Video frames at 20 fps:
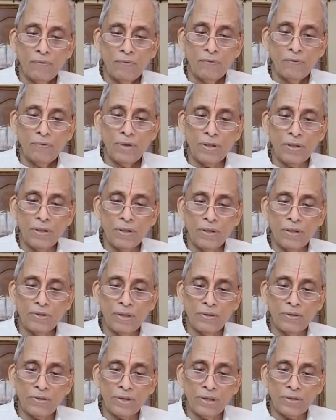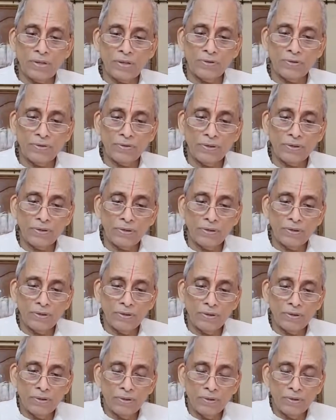When the senses
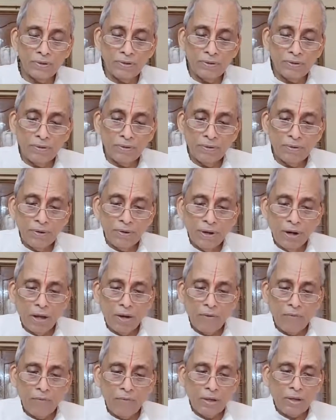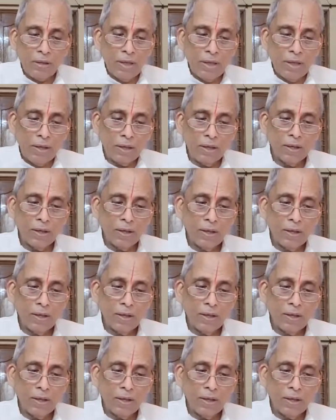are working